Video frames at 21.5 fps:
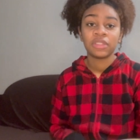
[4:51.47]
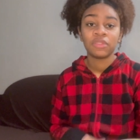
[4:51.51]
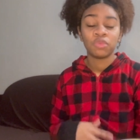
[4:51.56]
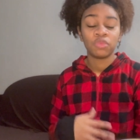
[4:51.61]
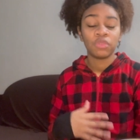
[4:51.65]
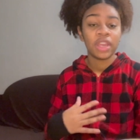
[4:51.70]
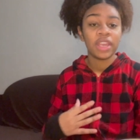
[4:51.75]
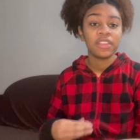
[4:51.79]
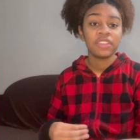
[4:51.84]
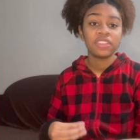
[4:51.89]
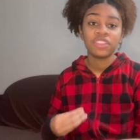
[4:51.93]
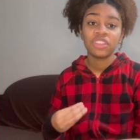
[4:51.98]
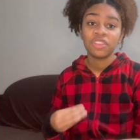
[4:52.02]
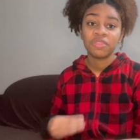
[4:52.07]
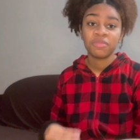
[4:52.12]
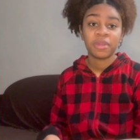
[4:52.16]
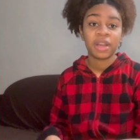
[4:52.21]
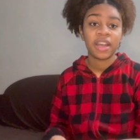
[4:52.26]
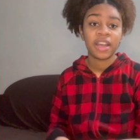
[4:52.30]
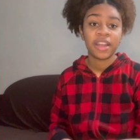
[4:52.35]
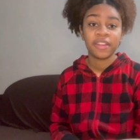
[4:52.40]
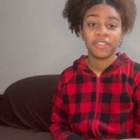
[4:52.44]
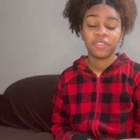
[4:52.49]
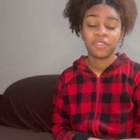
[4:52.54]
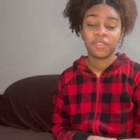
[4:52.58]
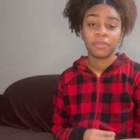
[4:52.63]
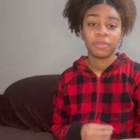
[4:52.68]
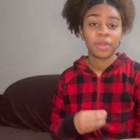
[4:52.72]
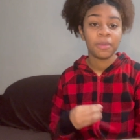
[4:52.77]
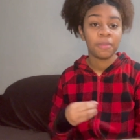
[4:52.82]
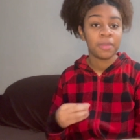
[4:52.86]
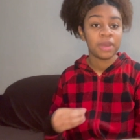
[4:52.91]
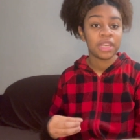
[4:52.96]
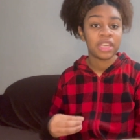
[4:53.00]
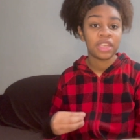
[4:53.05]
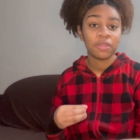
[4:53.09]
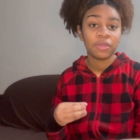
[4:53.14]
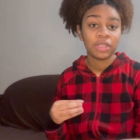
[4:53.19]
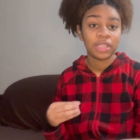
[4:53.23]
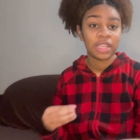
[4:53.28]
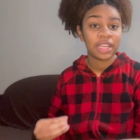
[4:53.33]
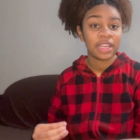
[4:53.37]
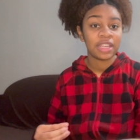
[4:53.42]
Rest your mind from the
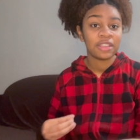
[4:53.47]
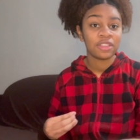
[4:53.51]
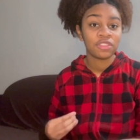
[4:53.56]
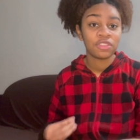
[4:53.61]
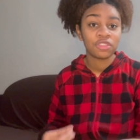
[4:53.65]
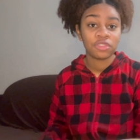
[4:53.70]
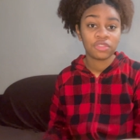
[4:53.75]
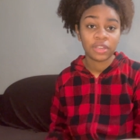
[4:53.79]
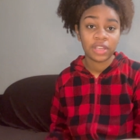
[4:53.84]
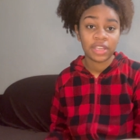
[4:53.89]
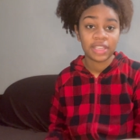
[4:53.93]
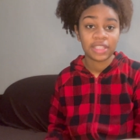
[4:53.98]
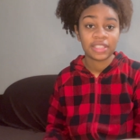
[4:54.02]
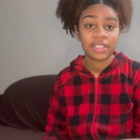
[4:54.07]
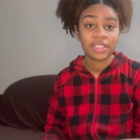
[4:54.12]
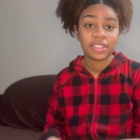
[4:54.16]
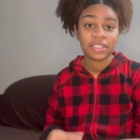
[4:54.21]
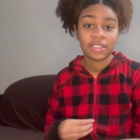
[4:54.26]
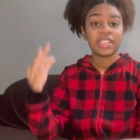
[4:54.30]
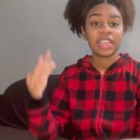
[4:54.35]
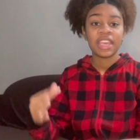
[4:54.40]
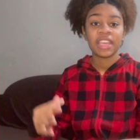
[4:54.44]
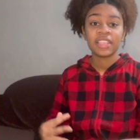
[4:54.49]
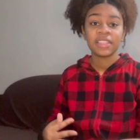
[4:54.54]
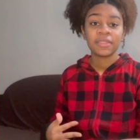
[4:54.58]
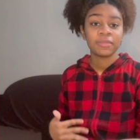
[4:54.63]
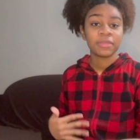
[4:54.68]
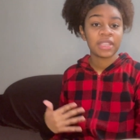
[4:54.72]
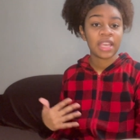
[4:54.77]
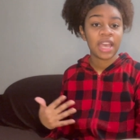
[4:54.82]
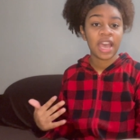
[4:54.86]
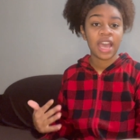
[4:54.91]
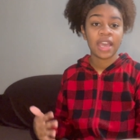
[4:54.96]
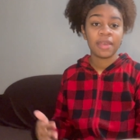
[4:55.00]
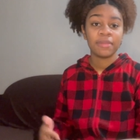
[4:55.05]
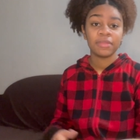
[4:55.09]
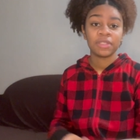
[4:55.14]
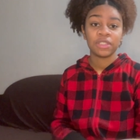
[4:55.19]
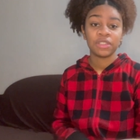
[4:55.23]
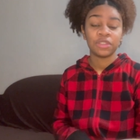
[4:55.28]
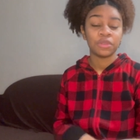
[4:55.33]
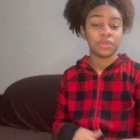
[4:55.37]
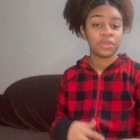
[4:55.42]
money-related stress. Take some time
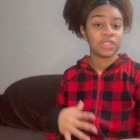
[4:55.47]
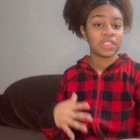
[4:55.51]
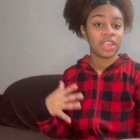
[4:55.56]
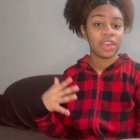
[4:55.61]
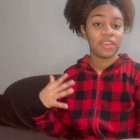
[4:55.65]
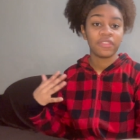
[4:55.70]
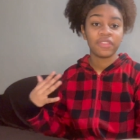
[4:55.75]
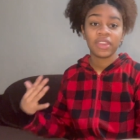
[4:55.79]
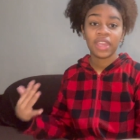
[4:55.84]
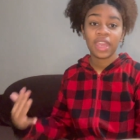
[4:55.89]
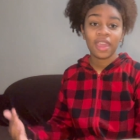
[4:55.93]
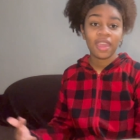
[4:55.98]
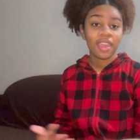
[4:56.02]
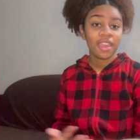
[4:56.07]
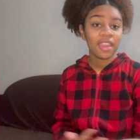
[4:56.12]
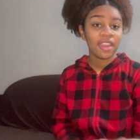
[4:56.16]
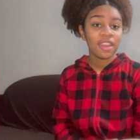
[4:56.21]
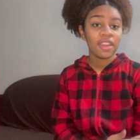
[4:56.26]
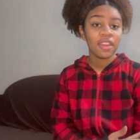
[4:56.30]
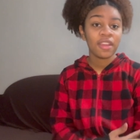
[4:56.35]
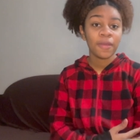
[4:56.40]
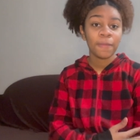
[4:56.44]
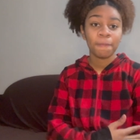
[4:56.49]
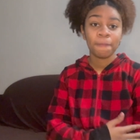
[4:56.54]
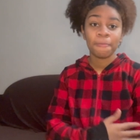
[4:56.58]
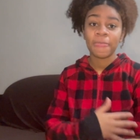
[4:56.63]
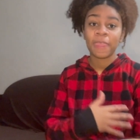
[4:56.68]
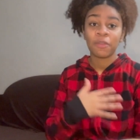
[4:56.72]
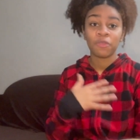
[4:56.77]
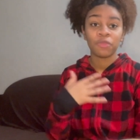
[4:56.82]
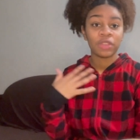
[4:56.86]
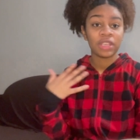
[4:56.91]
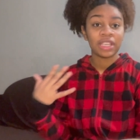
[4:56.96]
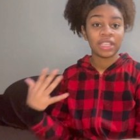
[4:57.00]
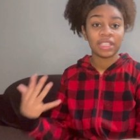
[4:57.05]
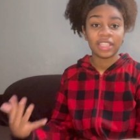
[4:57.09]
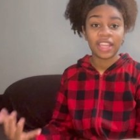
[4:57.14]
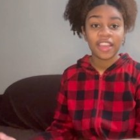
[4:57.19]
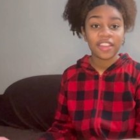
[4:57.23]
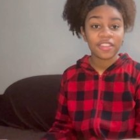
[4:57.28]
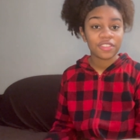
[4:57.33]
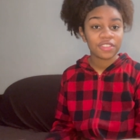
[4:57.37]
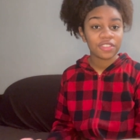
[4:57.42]
to do self-care and
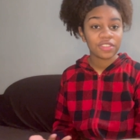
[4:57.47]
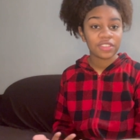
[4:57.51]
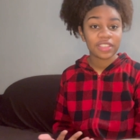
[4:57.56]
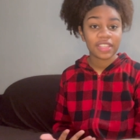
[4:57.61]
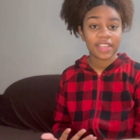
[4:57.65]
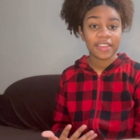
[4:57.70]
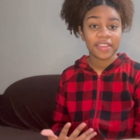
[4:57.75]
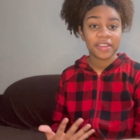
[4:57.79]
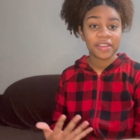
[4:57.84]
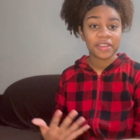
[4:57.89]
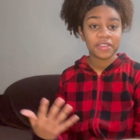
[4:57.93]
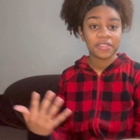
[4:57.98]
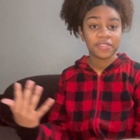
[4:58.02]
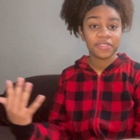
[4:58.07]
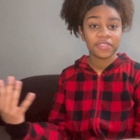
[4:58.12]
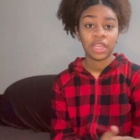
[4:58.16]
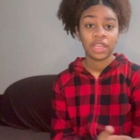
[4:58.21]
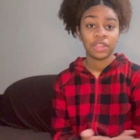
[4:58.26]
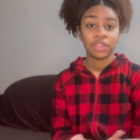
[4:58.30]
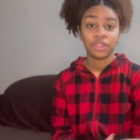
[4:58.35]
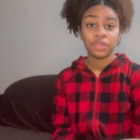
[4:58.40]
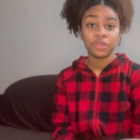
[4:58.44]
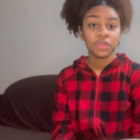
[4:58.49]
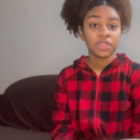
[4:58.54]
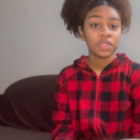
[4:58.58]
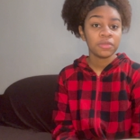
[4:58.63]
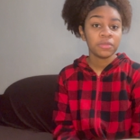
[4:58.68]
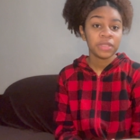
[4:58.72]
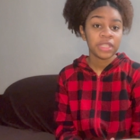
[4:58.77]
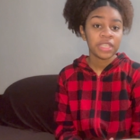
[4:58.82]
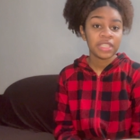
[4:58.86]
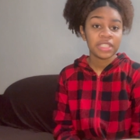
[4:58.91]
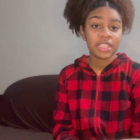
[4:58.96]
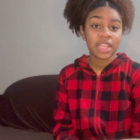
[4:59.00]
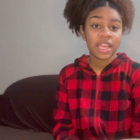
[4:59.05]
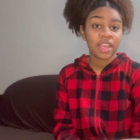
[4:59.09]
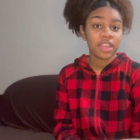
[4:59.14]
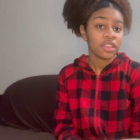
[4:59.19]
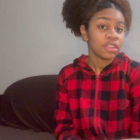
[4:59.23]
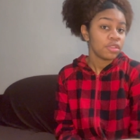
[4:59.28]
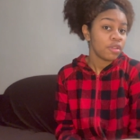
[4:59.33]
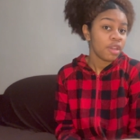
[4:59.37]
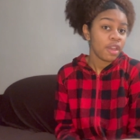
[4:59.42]
recollect yourself. Do some things
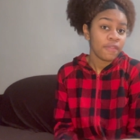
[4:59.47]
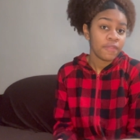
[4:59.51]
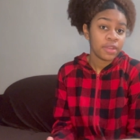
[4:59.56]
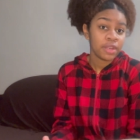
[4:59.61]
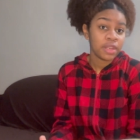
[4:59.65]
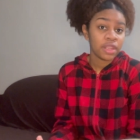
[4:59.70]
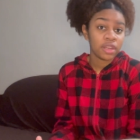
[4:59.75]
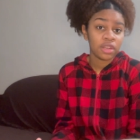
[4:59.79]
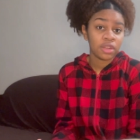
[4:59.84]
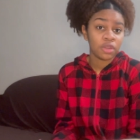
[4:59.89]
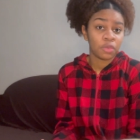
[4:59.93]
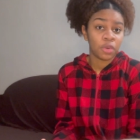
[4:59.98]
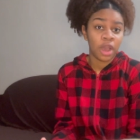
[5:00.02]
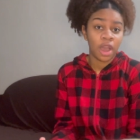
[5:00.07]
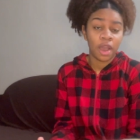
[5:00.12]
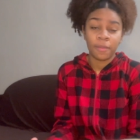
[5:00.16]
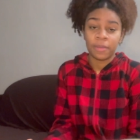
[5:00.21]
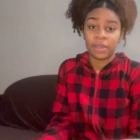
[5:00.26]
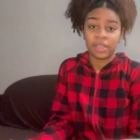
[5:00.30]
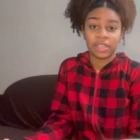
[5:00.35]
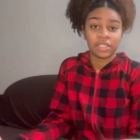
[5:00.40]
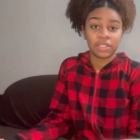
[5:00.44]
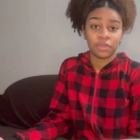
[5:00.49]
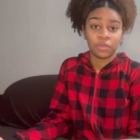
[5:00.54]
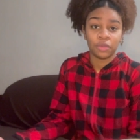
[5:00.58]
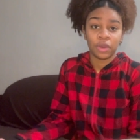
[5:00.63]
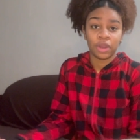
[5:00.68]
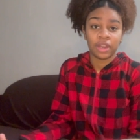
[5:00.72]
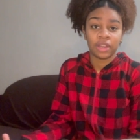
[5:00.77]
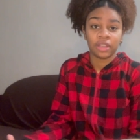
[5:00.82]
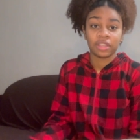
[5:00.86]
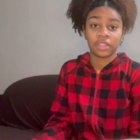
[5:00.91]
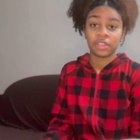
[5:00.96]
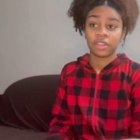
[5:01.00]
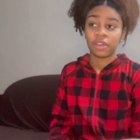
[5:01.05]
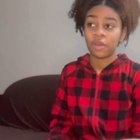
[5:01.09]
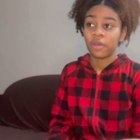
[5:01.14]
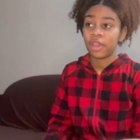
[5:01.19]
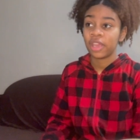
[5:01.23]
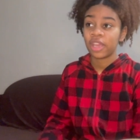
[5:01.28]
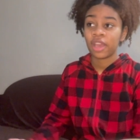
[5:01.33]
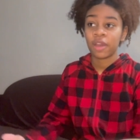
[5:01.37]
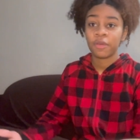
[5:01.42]
that you haven't done in a while because of work. Go
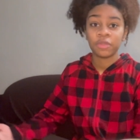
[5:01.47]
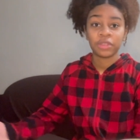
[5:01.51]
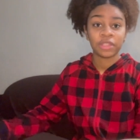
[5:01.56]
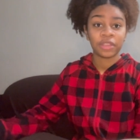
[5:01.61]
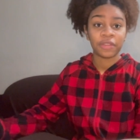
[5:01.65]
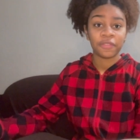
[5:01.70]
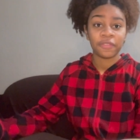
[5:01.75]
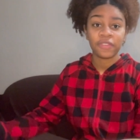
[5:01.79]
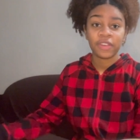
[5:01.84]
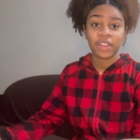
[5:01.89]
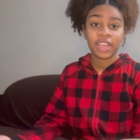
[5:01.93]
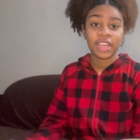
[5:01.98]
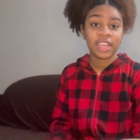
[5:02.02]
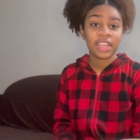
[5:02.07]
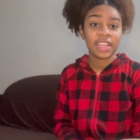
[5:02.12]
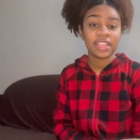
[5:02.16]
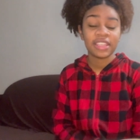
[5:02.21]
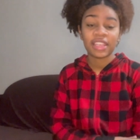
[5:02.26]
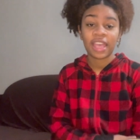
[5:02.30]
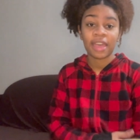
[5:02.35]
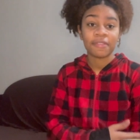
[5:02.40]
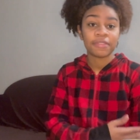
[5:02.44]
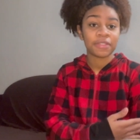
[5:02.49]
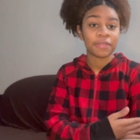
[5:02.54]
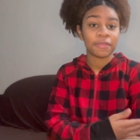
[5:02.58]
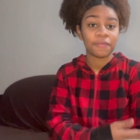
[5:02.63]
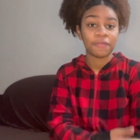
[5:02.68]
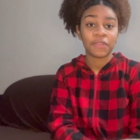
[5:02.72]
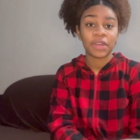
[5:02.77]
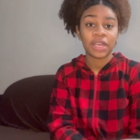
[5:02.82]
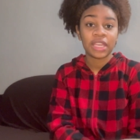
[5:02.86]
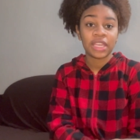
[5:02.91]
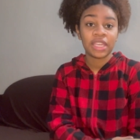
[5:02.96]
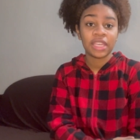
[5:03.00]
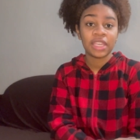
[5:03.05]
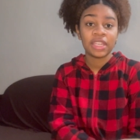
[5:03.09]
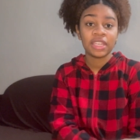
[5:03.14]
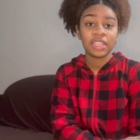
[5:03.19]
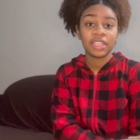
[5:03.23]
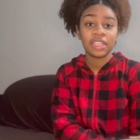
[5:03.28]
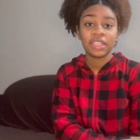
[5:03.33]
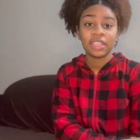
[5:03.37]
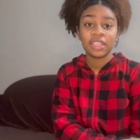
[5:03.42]
hang out with your friends, have some
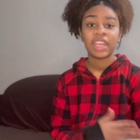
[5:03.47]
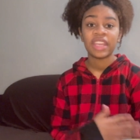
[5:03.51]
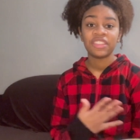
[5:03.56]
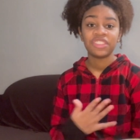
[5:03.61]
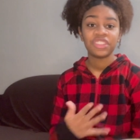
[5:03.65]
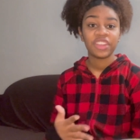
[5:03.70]
fun, and